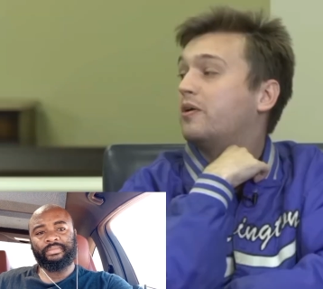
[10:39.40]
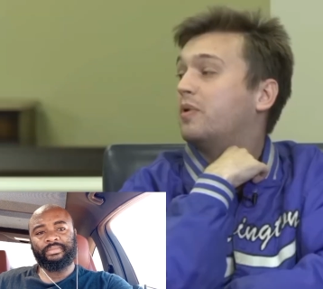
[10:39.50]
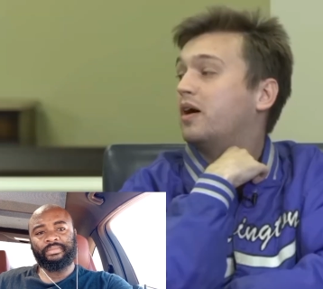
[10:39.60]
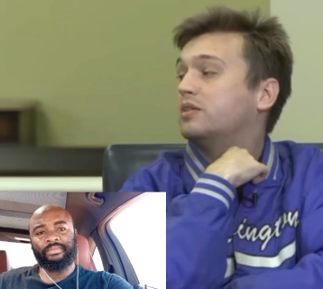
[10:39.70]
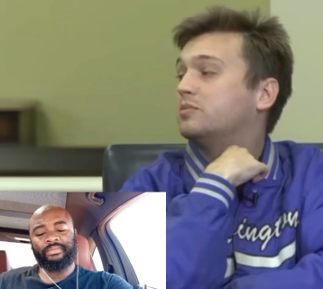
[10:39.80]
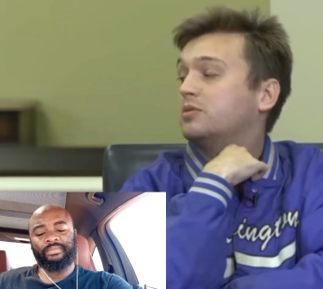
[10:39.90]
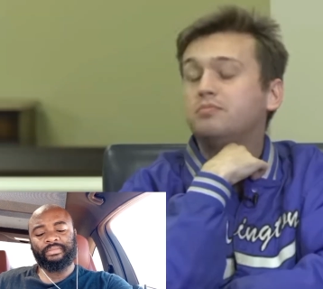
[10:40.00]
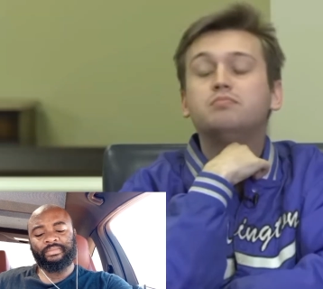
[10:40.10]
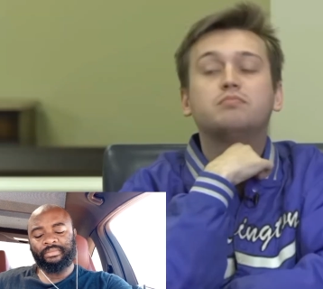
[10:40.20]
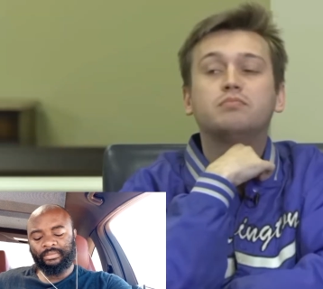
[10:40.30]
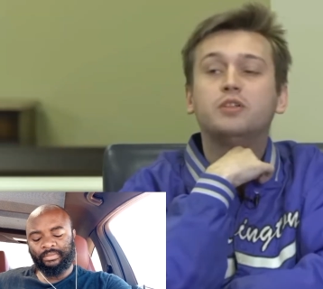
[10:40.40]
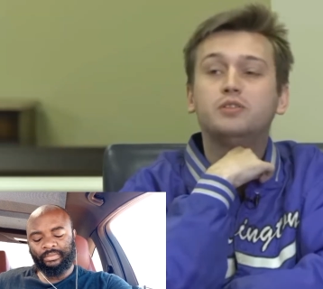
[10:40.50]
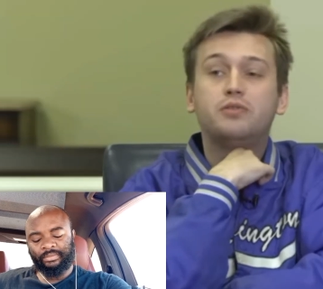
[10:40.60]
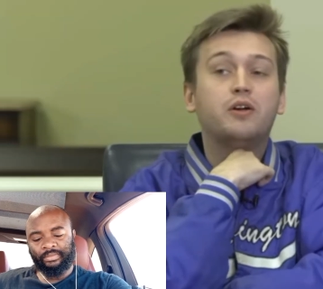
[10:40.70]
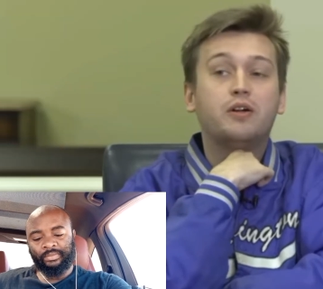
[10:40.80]
Speaker 1: It's very possible.
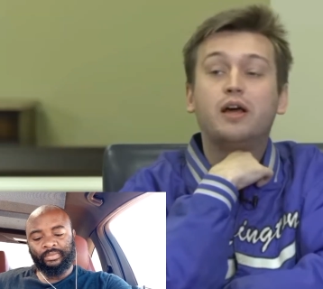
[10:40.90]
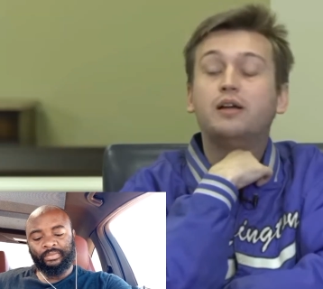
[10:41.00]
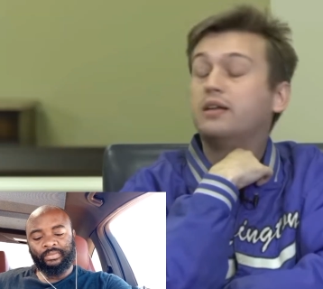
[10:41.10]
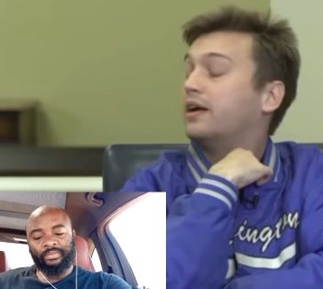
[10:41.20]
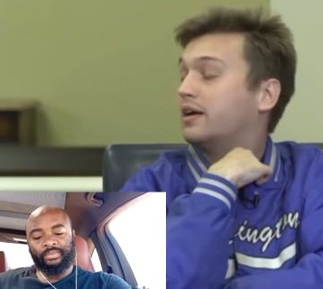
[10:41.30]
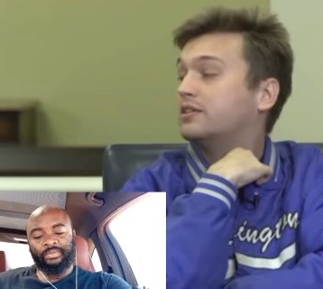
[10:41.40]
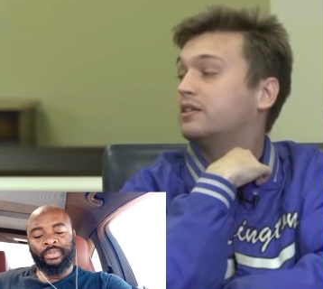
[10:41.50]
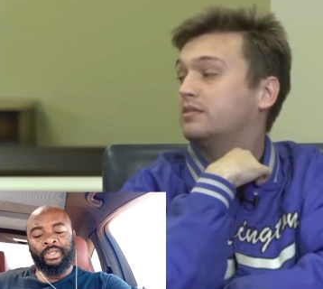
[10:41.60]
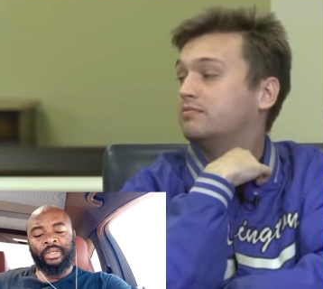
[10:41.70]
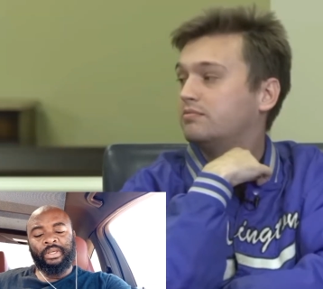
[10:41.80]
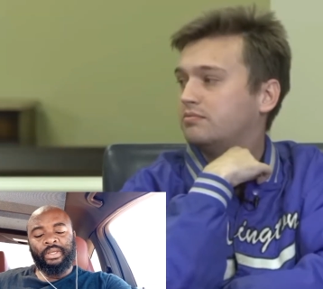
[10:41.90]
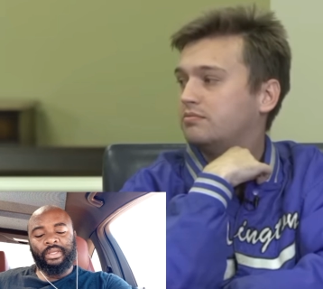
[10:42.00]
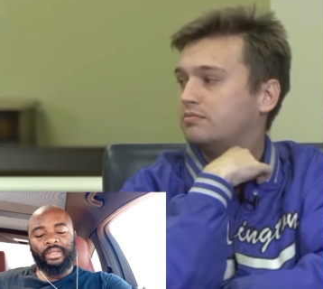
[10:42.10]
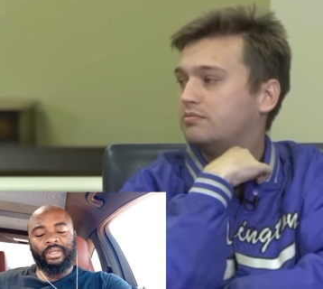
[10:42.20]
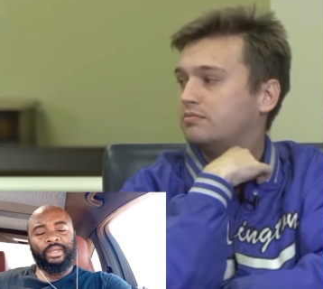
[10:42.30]
It's so, very likely.
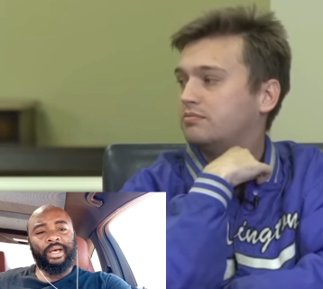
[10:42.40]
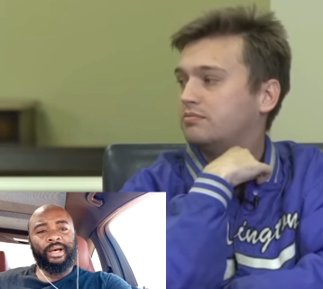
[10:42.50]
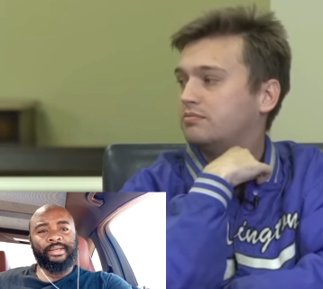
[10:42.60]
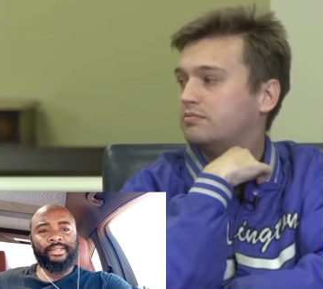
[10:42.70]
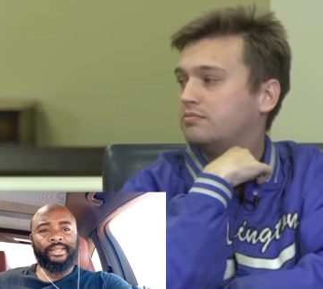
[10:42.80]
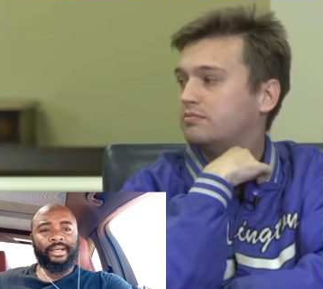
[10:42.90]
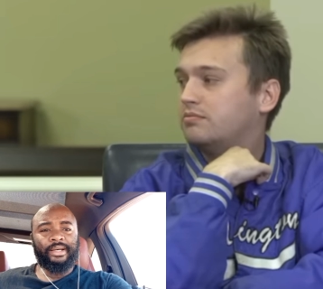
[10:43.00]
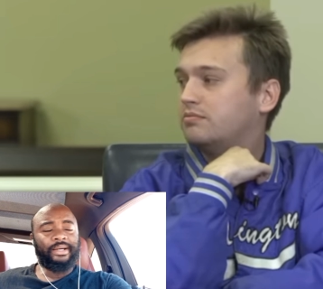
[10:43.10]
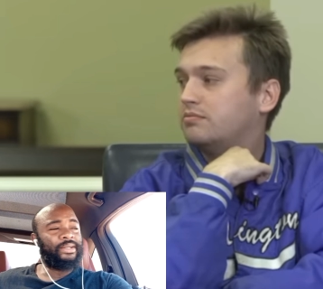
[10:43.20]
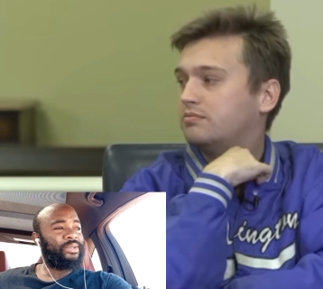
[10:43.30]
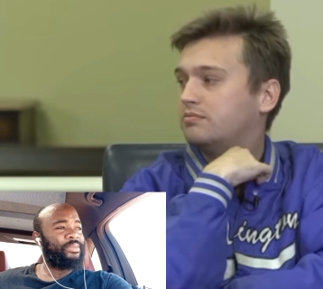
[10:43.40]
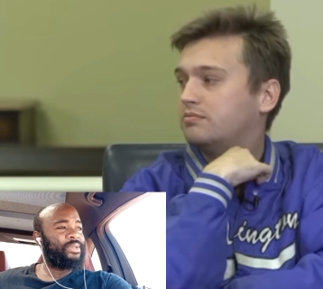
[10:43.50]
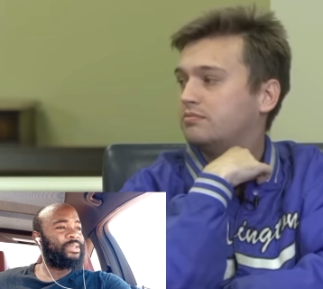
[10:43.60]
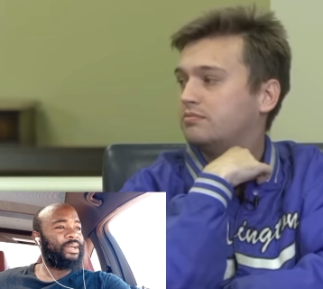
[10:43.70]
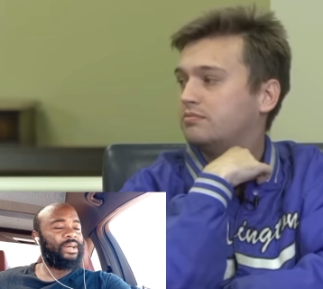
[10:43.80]
Speaker 2: and uh, normal
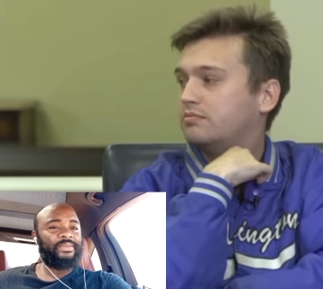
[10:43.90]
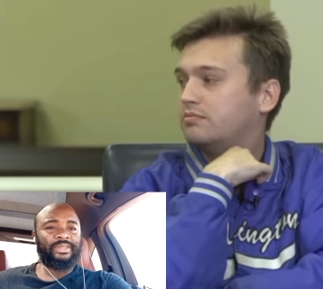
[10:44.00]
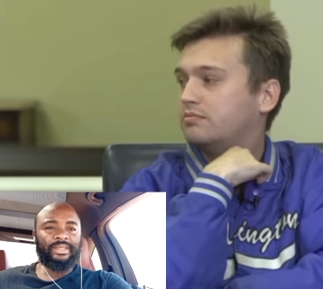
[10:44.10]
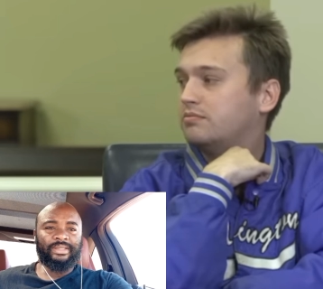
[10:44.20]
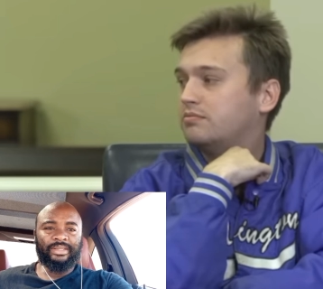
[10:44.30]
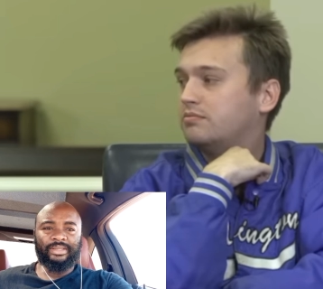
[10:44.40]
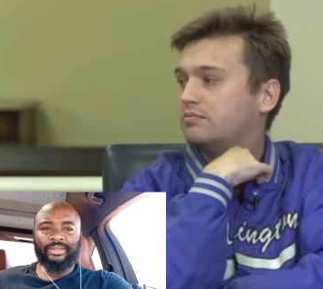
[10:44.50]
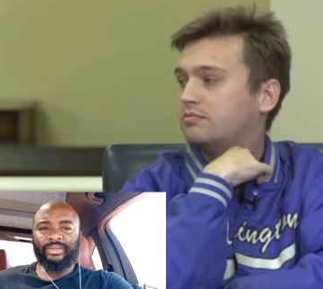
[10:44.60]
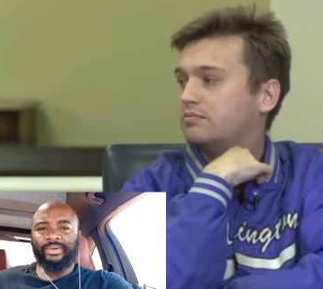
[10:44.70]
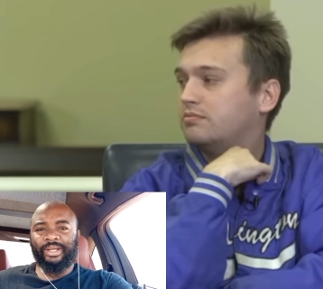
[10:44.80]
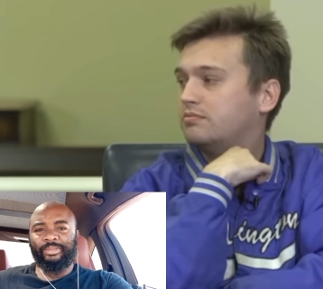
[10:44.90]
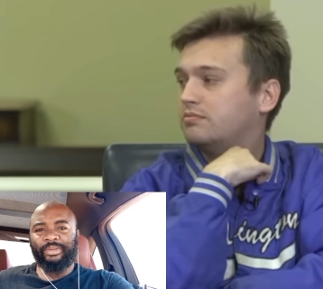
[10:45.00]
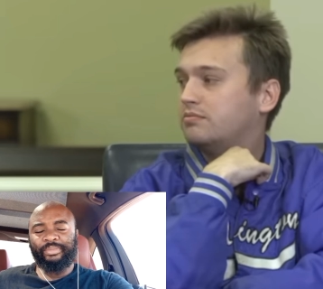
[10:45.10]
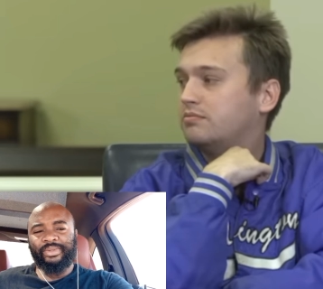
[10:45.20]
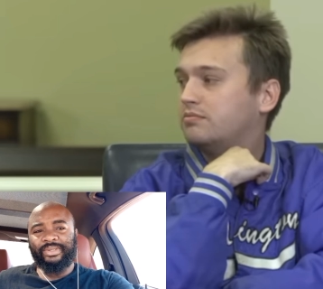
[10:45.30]
circumstances, you know what
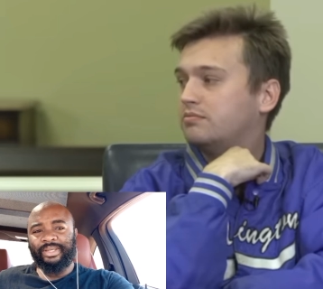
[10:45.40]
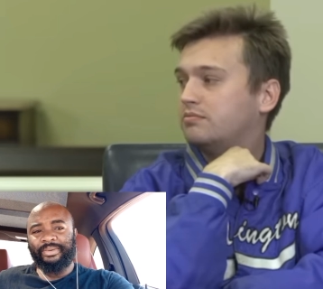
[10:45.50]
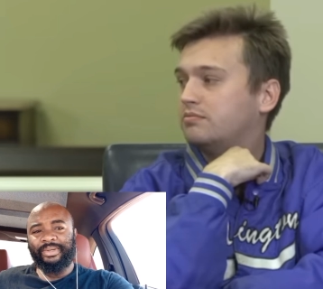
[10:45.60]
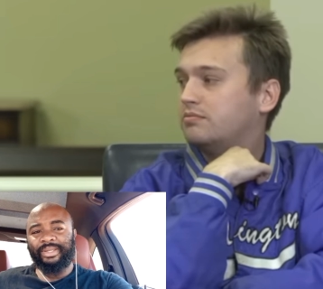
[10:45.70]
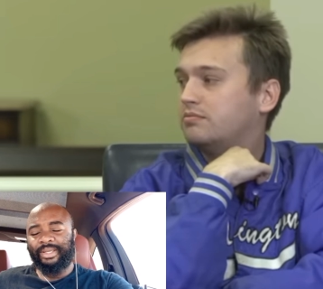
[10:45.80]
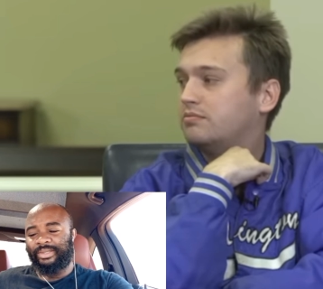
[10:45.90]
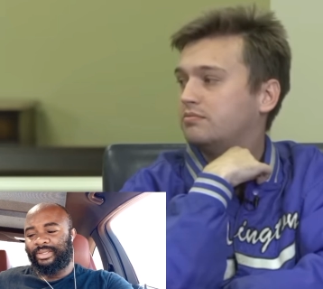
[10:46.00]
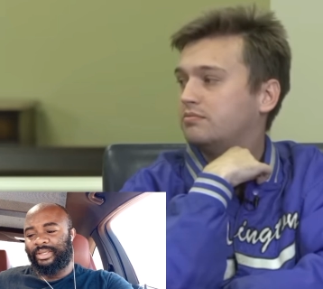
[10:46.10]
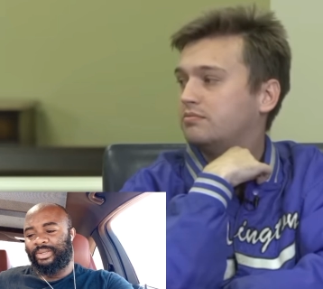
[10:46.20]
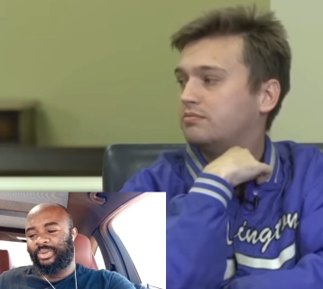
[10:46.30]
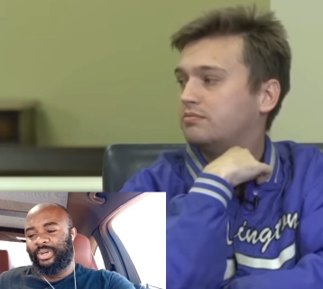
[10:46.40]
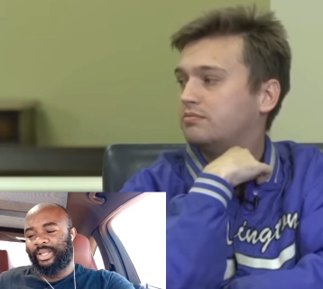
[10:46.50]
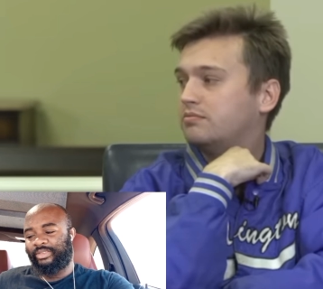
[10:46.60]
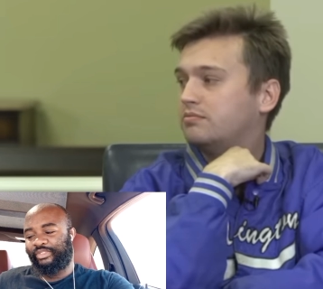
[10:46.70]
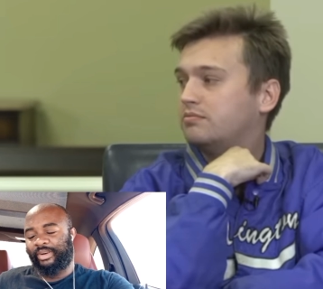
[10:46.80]
people say when they say you are
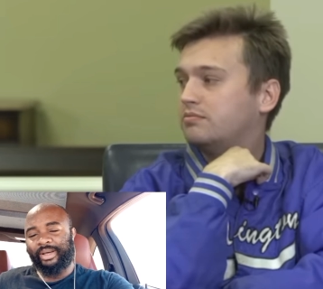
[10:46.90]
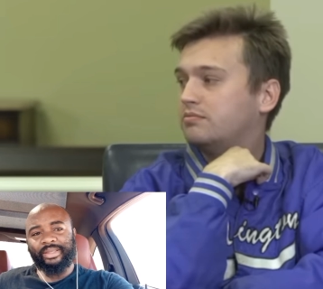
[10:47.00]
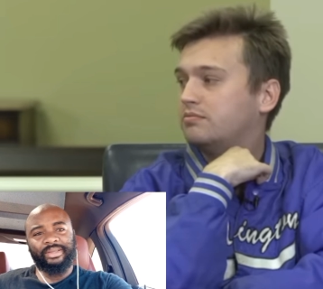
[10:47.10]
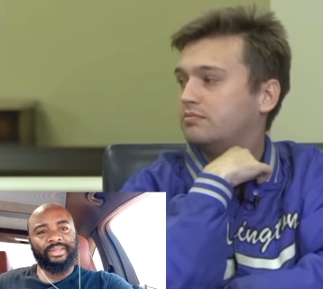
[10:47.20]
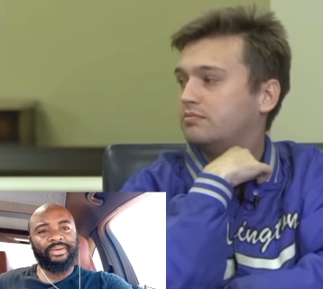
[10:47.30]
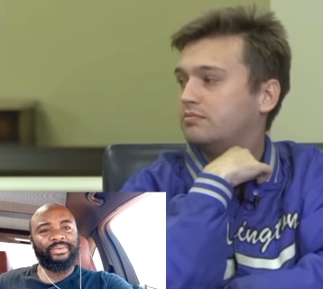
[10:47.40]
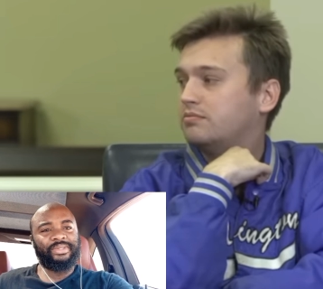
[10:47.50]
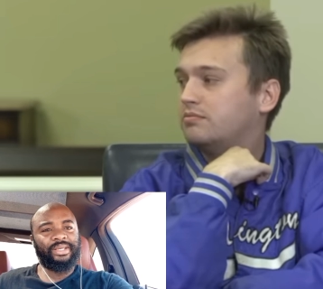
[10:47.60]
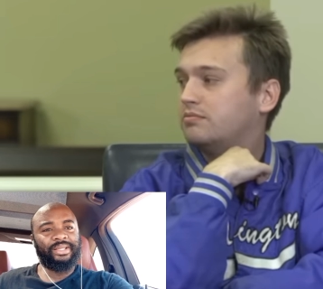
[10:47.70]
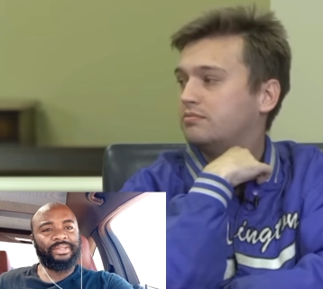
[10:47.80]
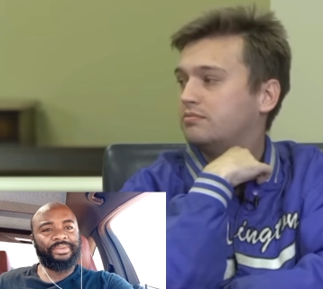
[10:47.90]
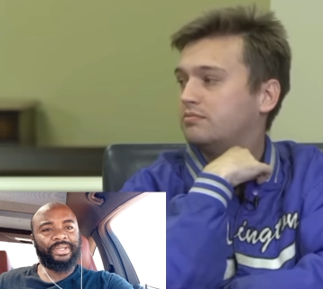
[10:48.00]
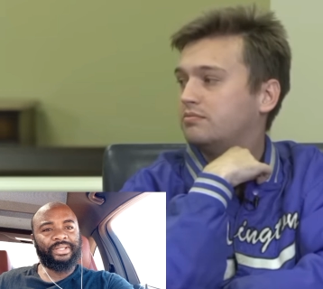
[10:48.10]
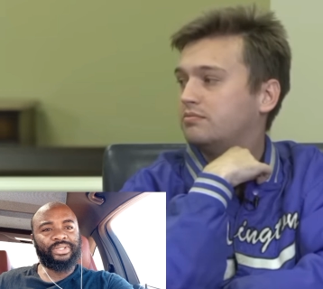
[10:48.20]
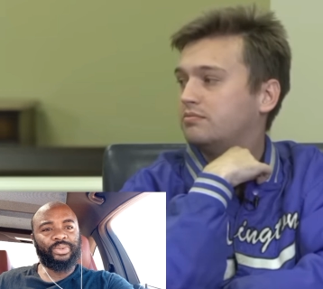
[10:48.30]
the father? They will tell you
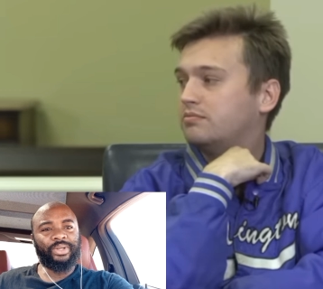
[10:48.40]
that